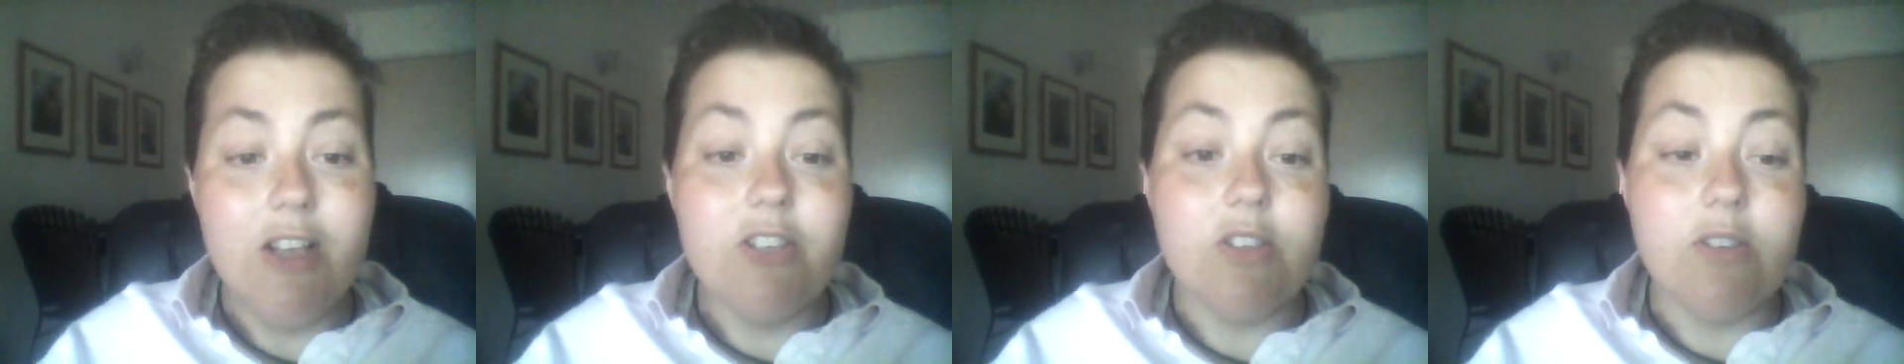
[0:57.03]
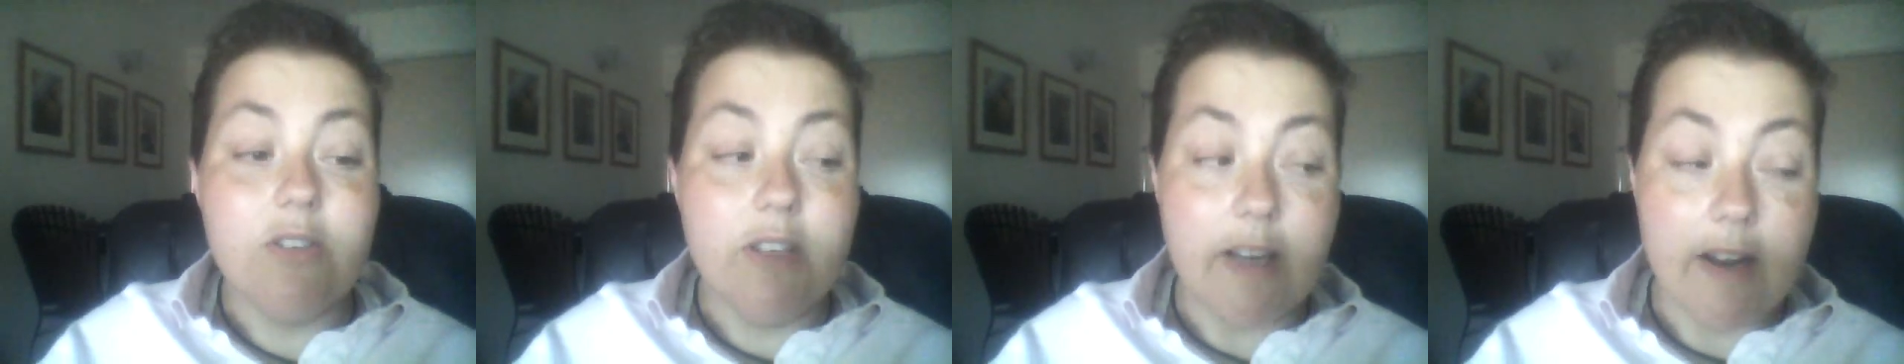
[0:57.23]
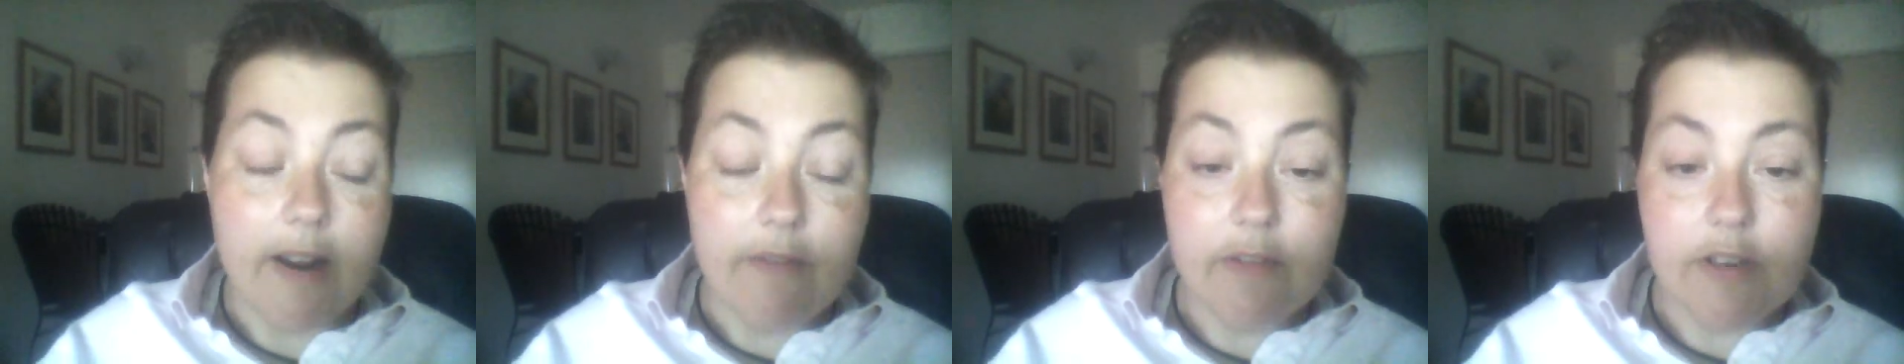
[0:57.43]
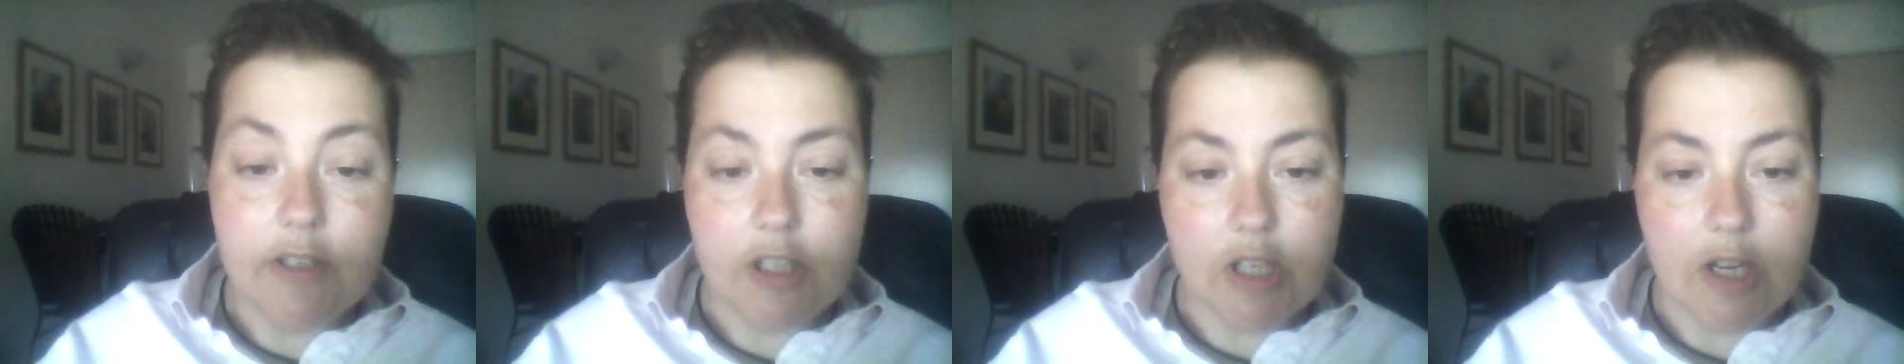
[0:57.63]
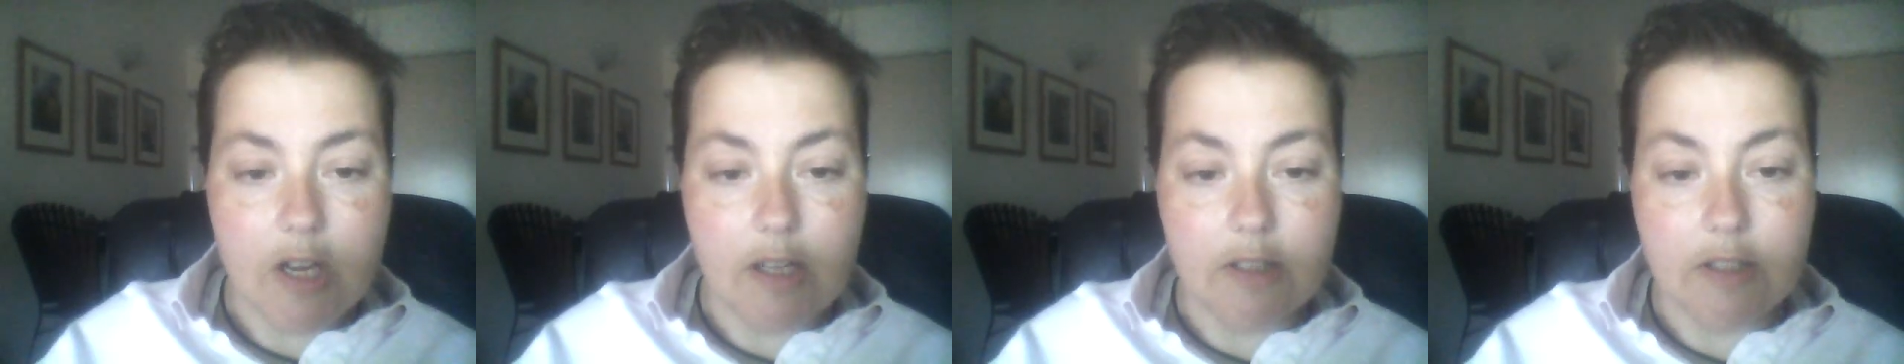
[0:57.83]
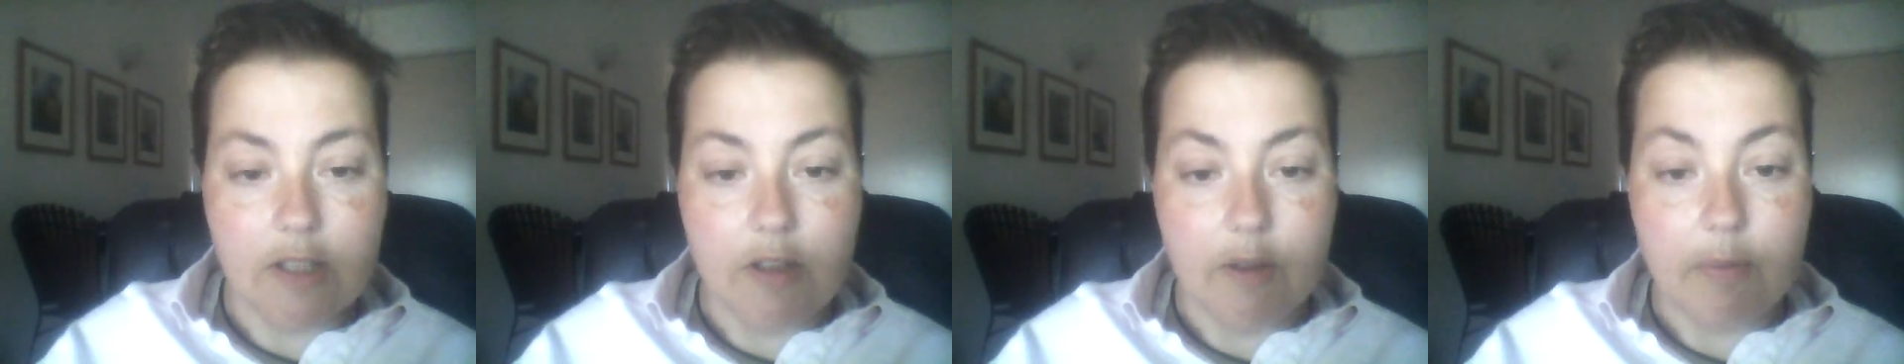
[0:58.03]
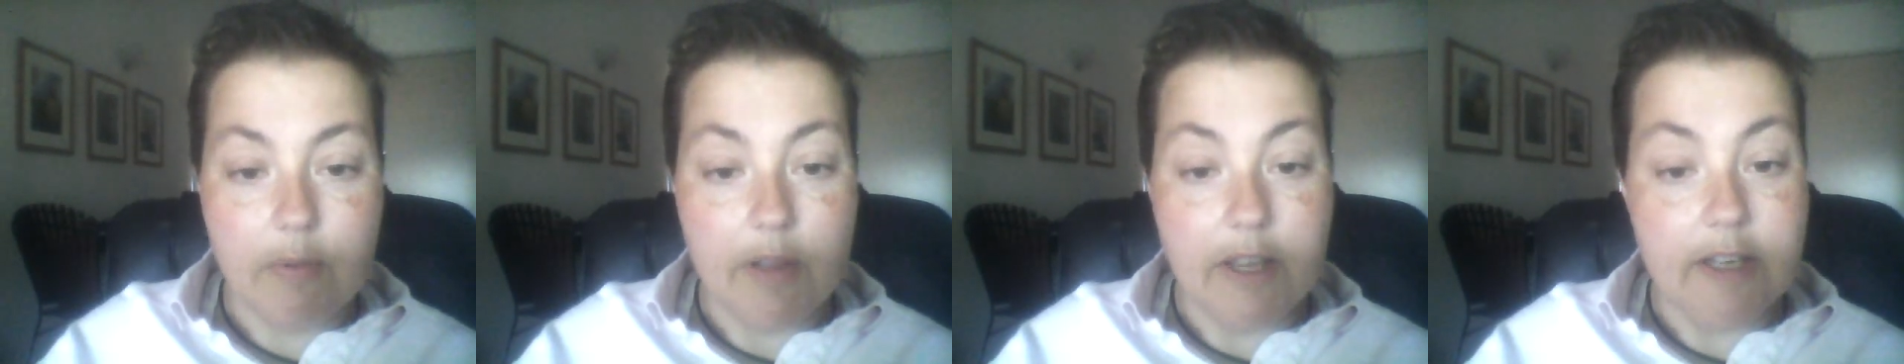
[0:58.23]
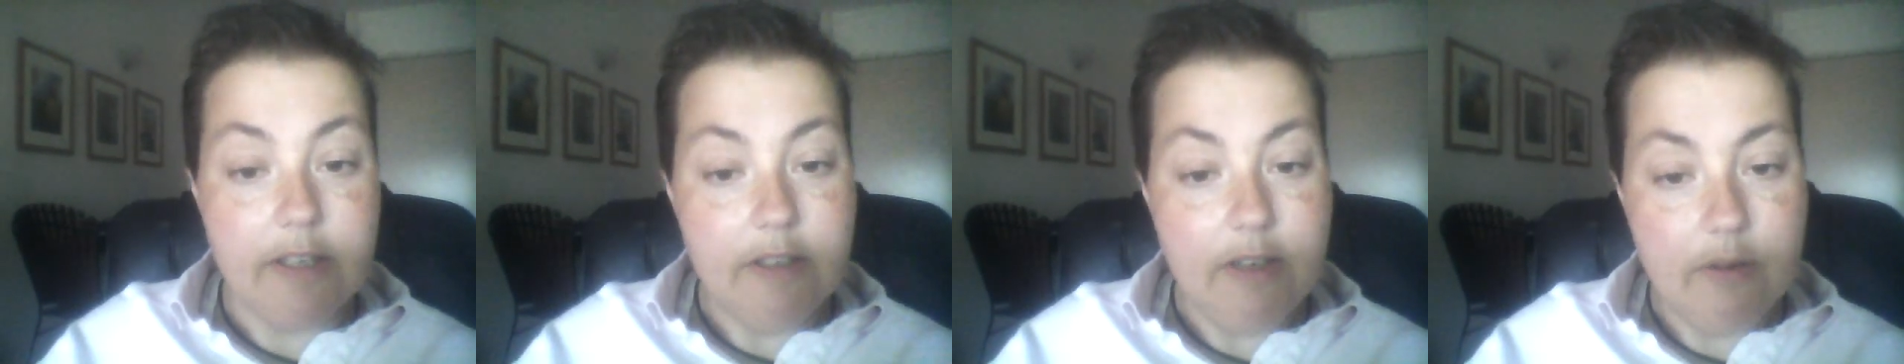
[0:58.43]
so that every child on the
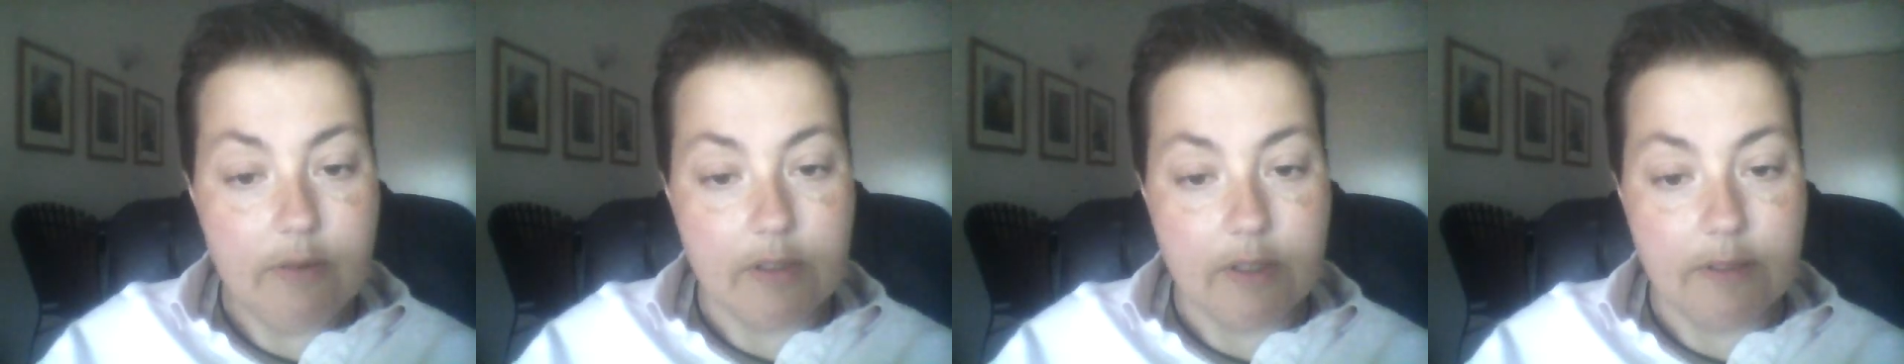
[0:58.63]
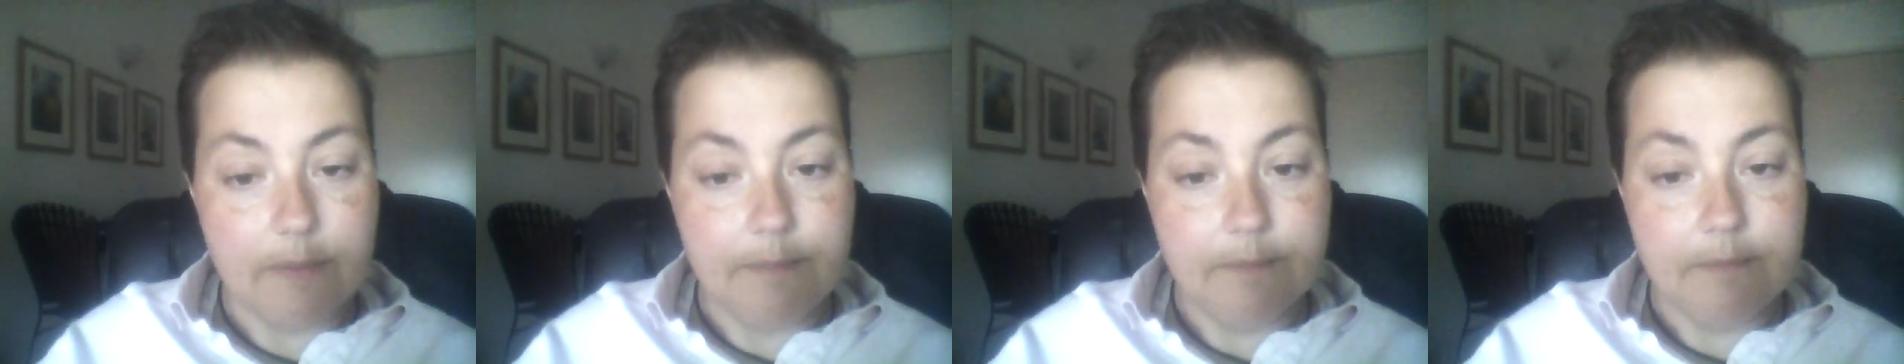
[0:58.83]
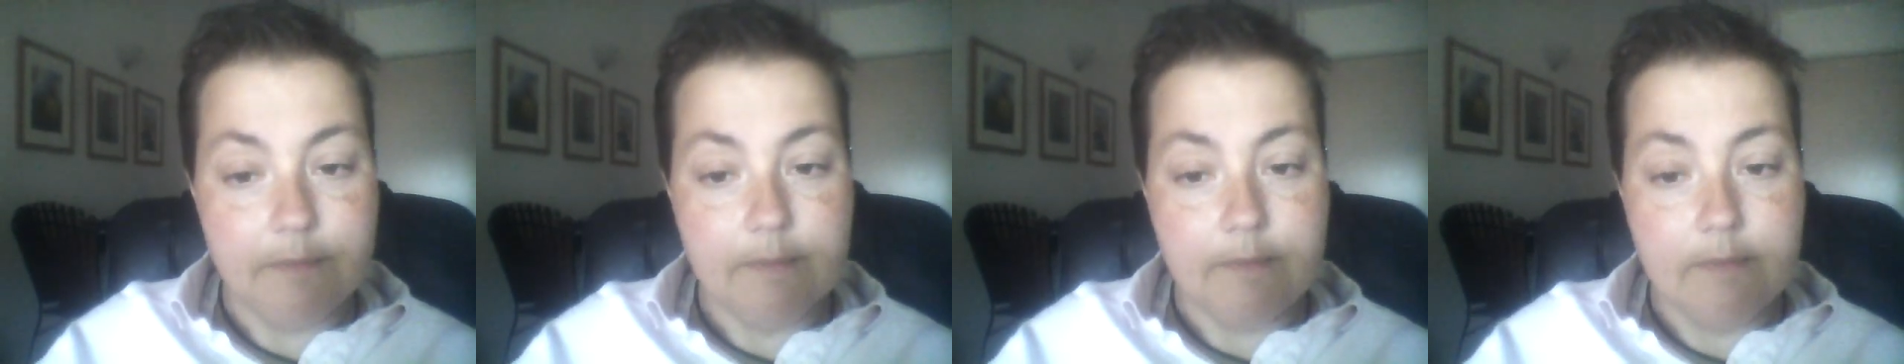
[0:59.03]
planet knows it.